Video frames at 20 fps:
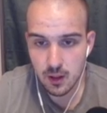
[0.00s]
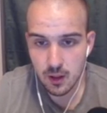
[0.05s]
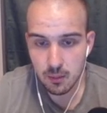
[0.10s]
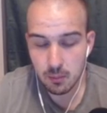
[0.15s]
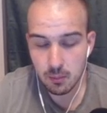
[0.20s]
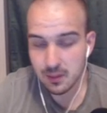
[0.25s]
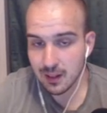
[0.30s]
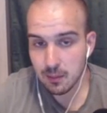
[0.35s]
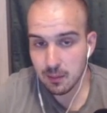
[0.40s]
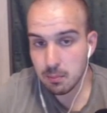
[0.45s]

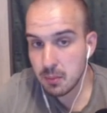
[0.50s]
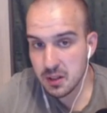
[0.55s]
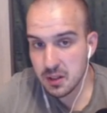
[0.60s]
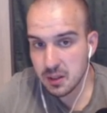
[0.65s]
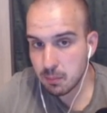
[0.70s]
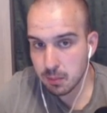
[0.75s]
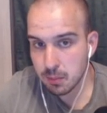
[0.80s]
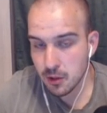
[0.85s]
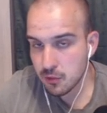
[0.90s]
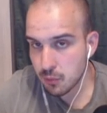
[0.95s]
like
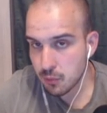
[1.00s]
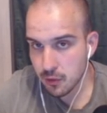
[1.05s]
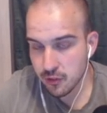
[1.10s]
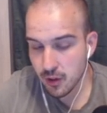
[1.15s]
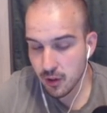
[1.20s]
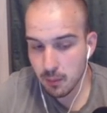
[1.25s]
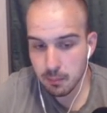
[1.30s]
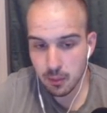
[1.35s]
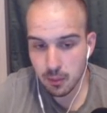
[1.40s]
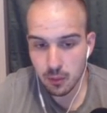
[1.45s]
Mythic Plus for
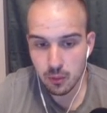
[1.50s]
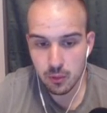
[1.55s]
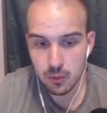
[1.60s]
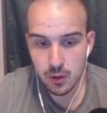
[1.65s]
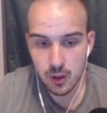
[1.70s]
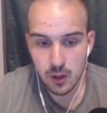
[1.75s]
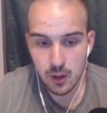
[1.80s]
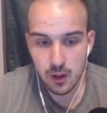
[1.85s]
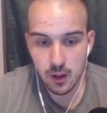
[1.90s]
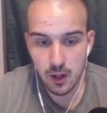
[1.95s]
example,
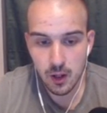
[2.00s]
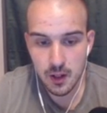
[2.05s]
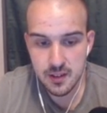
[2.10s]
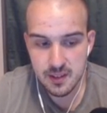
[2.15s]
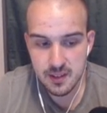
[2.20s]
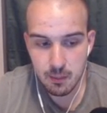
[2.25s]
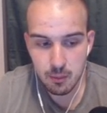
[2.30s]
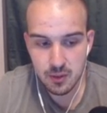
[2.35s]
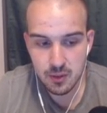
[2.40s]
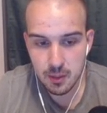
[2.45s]
and
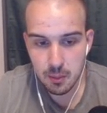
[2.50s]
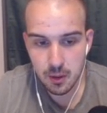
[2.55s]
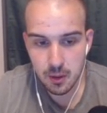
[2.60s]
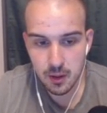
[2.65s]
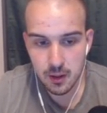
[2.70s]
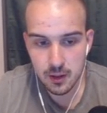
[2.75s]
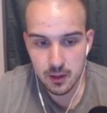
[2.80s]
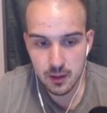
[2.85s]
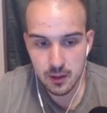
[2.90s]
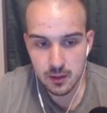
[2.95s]
some of them
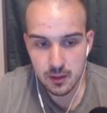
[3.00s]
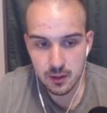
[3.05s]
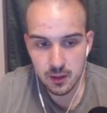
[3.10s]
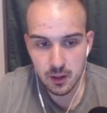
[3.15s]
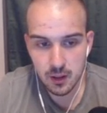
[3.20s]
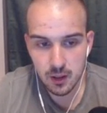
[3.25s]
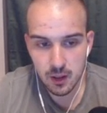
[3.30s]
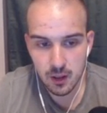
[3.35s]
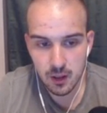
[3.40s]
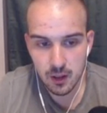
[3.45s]
are
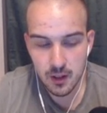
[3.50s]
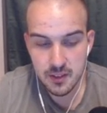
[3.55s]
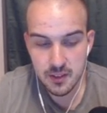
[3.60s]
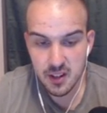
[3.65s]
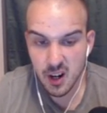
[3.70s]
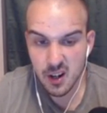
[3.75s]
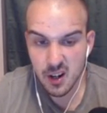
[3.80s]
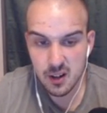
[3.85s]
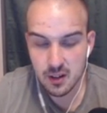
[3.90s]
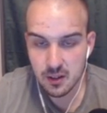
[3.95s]

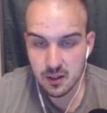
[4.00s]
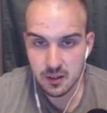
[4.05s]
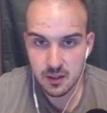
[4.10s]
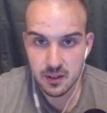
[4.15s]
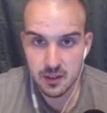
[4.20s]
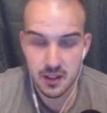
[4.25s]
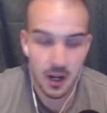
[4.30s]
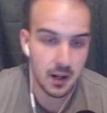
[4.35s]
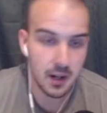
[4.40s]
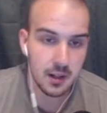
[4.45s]

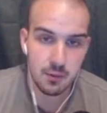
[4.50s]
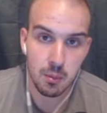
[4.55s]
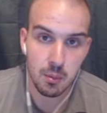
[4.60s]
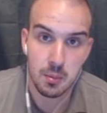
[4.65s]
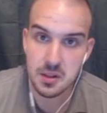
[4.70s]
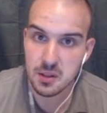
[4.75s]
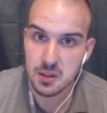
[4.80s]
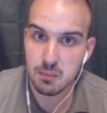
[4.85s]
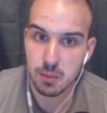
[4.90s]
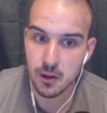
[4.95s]
entirely for
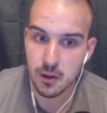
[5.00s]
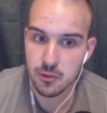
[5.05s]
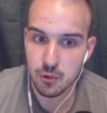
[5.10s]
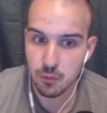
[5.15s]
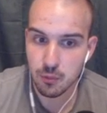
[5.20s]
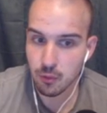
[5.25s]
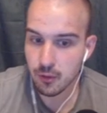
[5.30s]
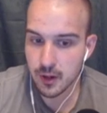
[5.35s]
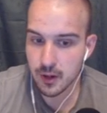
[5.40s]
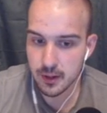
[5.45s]
Mythic Plus or
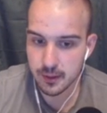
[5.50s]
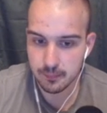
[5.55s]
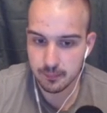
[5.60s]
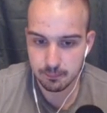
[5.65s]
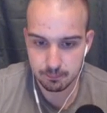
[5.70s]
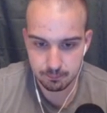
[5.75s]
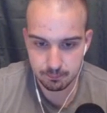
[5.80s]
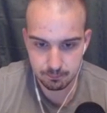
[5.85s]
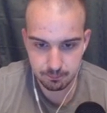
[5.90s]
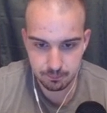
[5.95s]
for raiding.
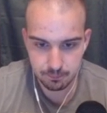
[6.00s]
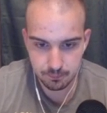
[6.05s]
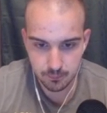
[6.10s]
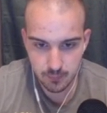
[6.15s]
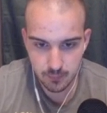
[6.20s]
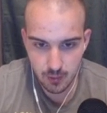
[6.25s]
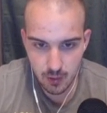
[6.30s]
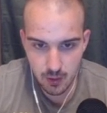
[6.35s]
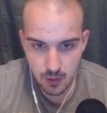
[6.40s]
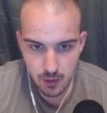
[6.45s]

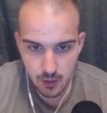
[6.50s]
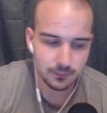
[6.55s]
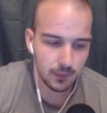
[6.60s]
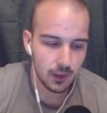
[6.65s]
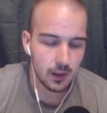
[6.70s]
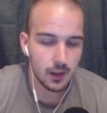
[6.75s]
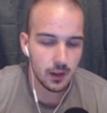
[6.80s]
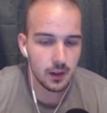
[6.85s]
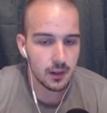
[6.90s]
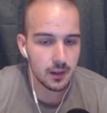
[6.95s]

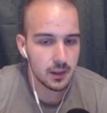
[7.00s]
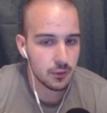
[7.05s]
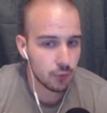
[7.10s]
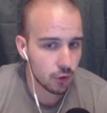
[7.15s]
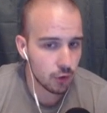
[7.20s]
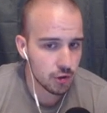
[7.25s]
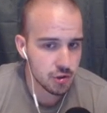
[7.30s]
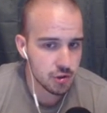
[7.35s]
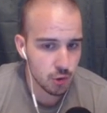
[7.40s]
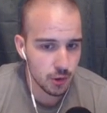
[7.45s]
The
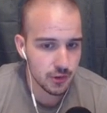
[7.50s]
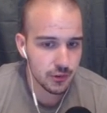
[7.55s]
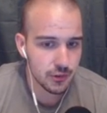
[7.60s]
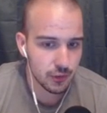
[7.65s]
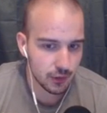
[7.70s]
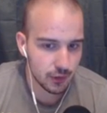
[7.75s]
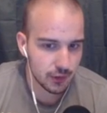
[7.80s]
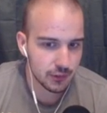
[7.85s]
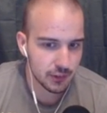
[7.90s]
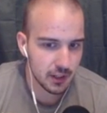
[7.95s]
first choice
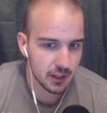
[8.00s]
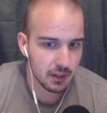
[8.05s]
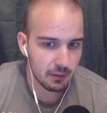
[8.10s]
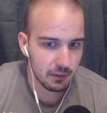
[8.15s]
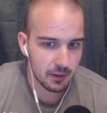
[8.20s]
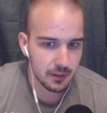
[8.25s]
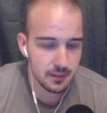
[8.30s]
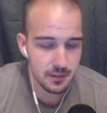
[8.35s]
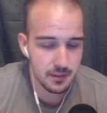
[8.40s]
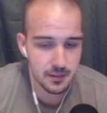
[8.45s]
is Kyrian.